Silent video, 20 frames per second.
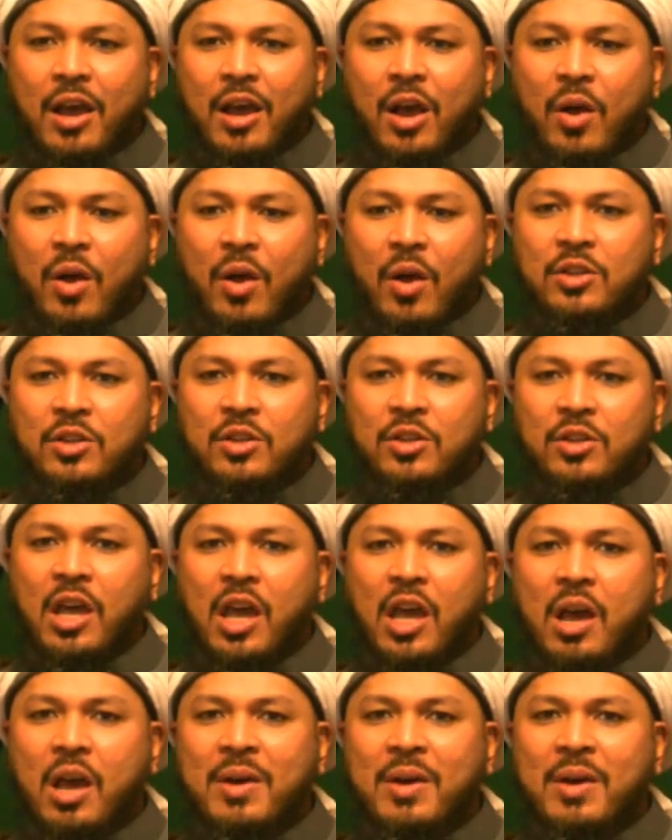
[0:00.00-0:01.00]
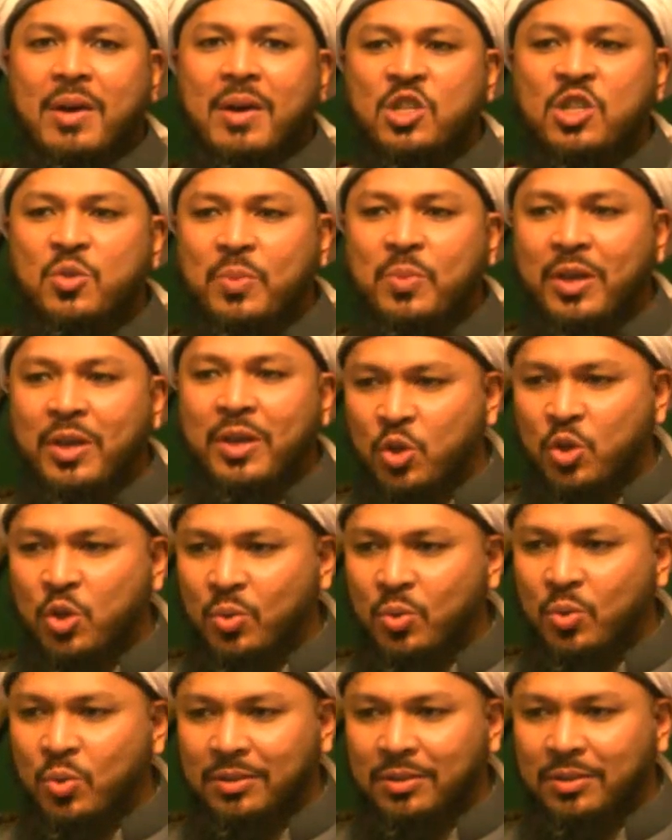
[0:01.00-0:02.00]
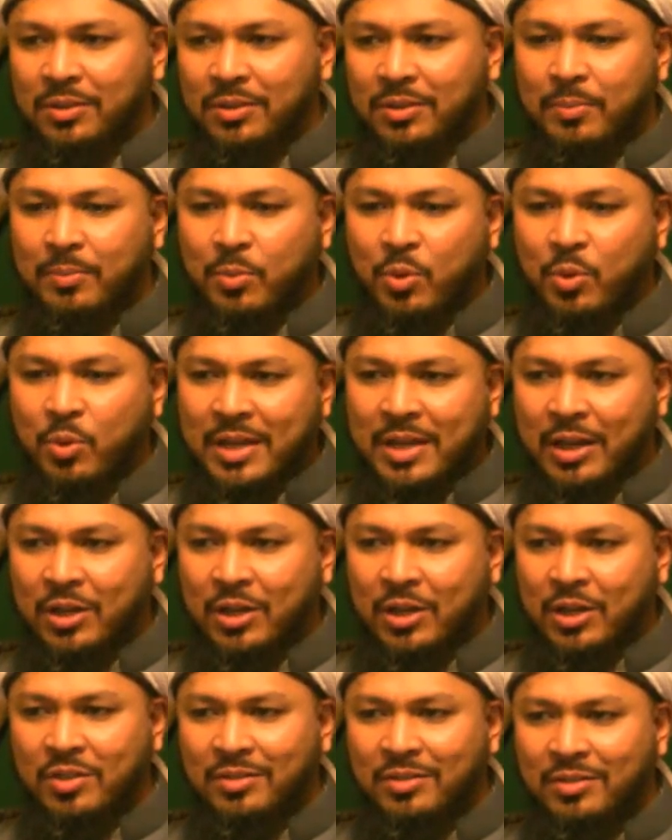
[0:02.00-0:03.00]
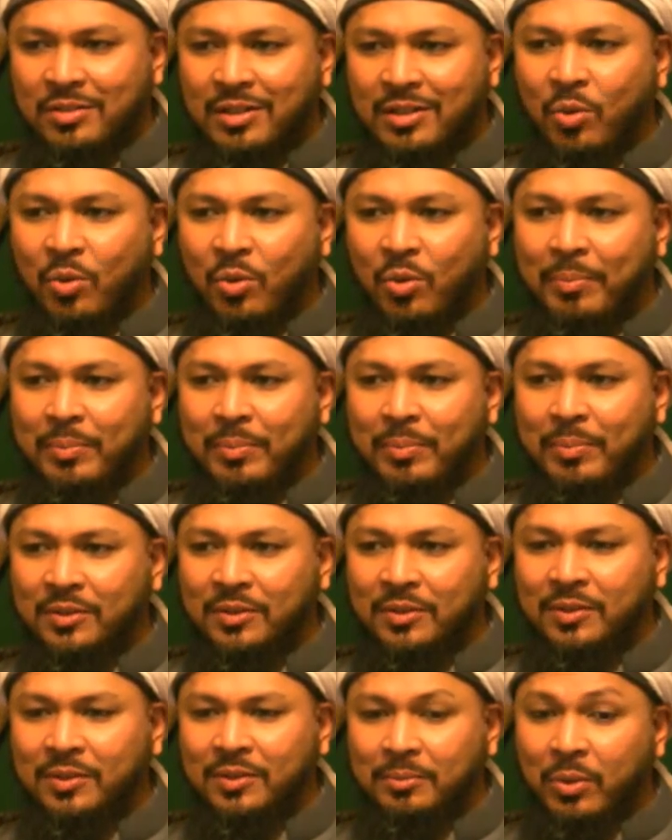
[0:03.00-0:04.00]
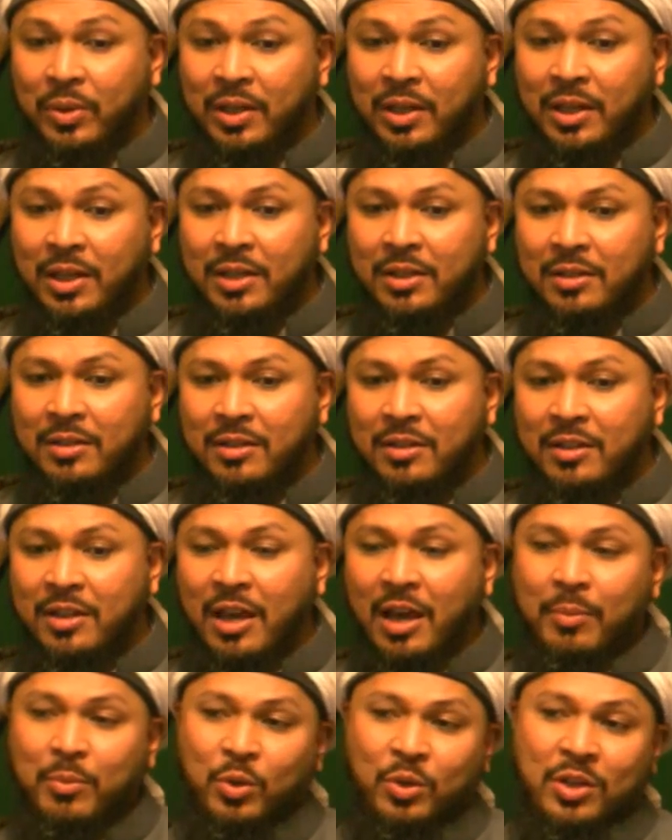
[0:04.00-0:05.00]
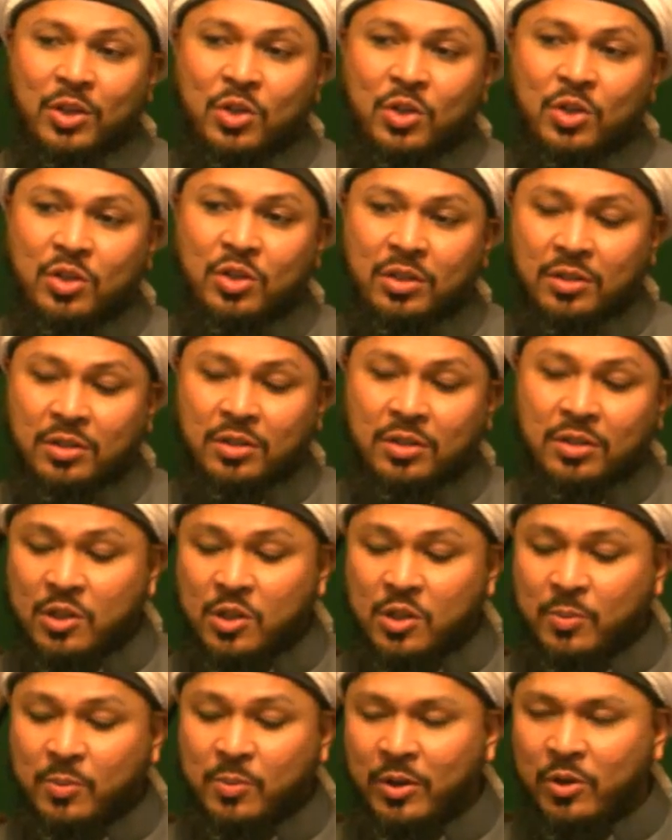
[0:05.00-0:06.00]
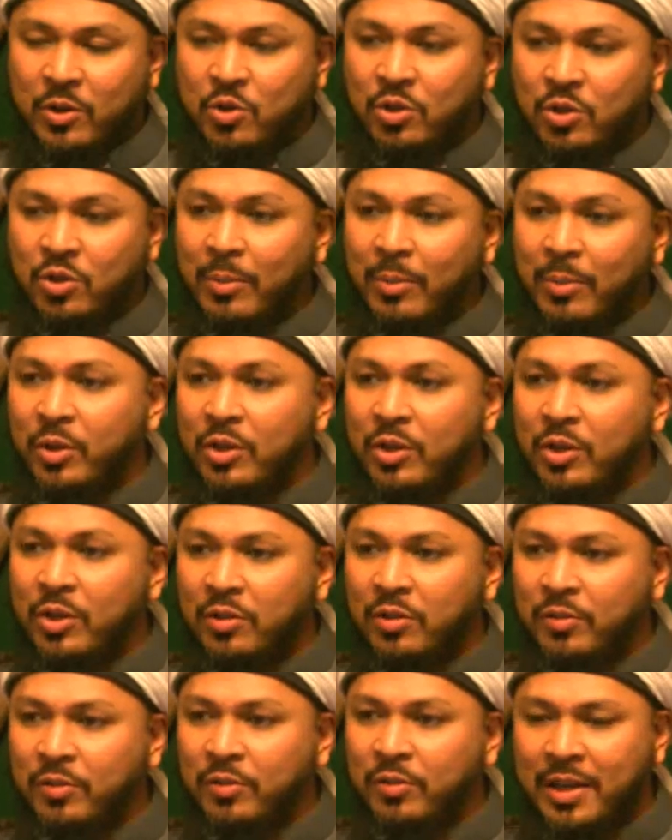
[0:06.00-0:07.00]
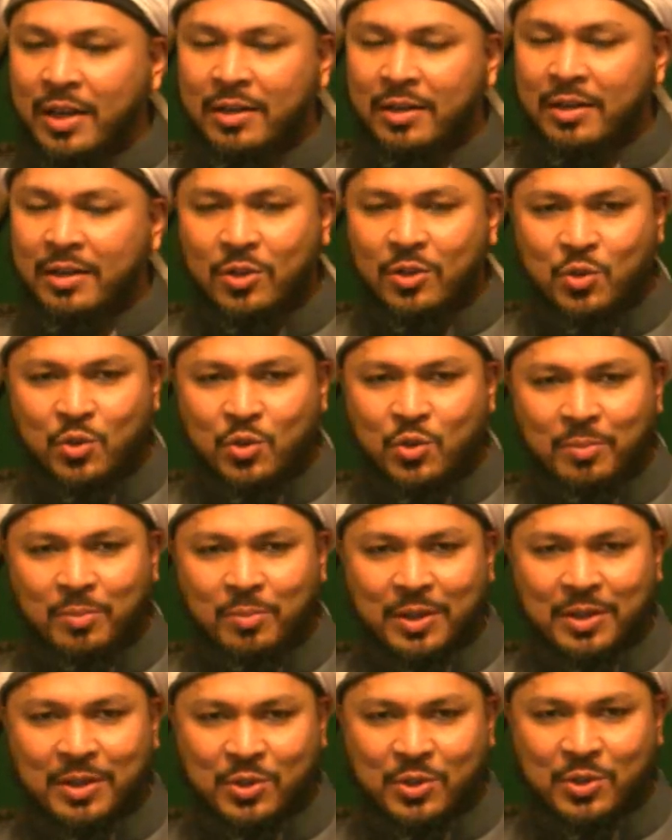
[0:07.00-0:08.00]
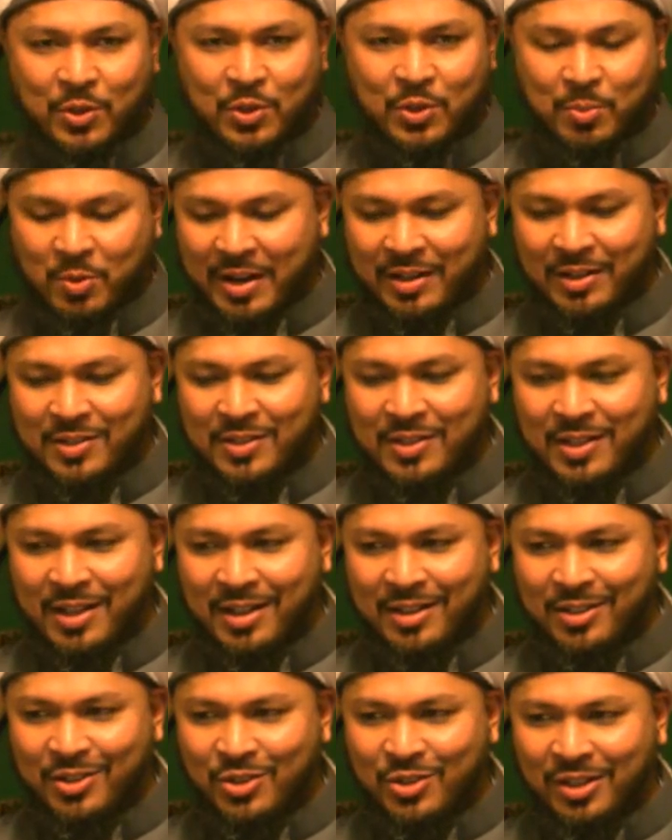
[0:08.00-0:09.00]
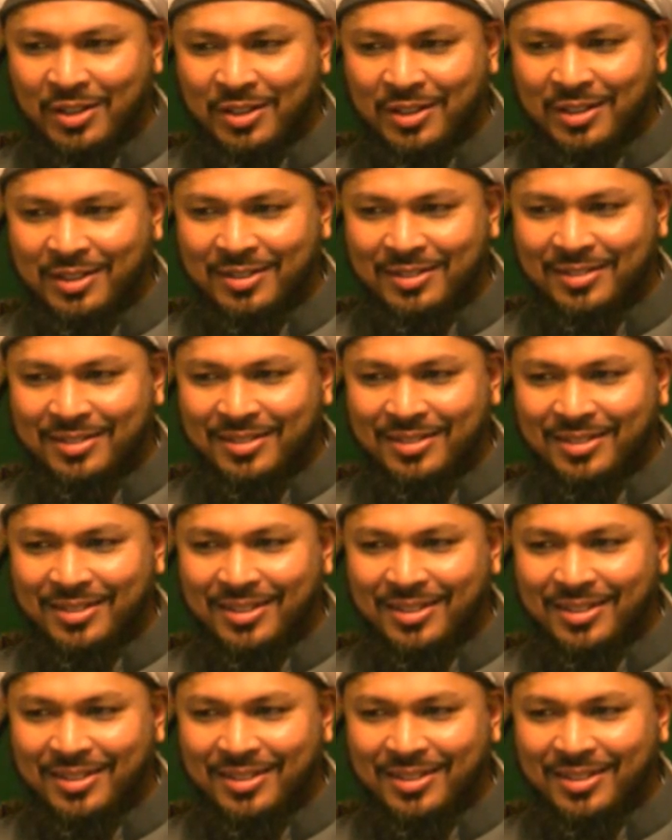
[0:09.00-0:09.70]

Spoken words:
We are talking about a spiritual protection, weapons. But we need the ammunition, the spiritual ammunition. For that, sohbat is going to provide us that, inshallah.